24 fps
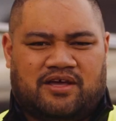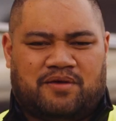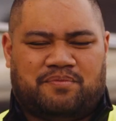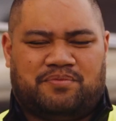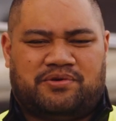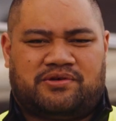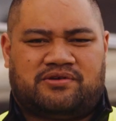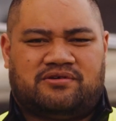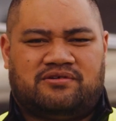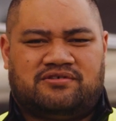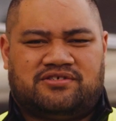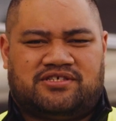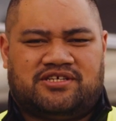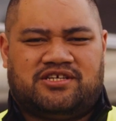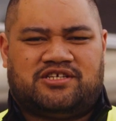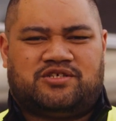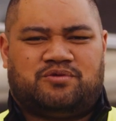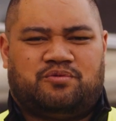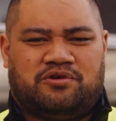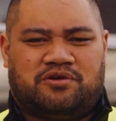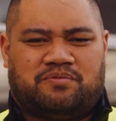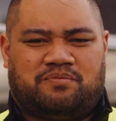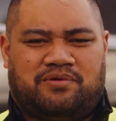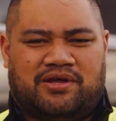And because each
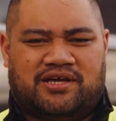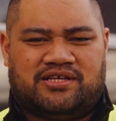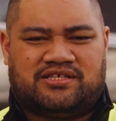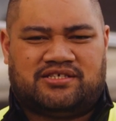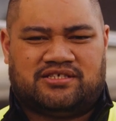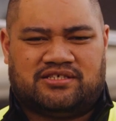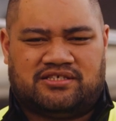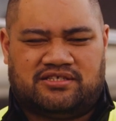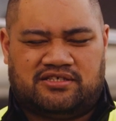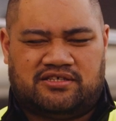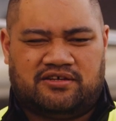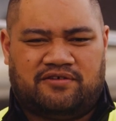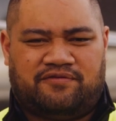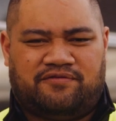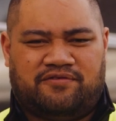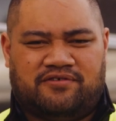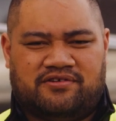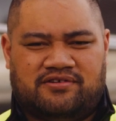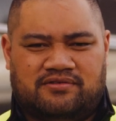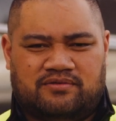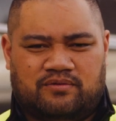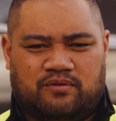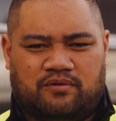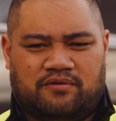workplace is
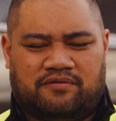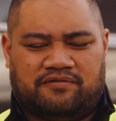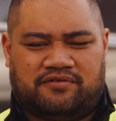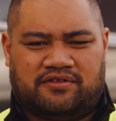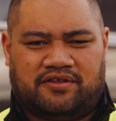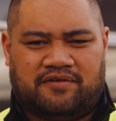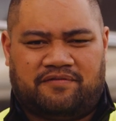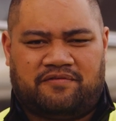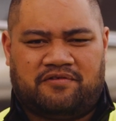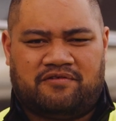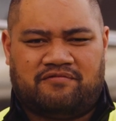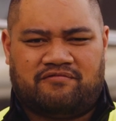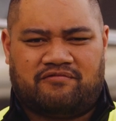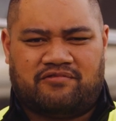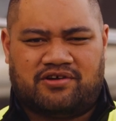different with different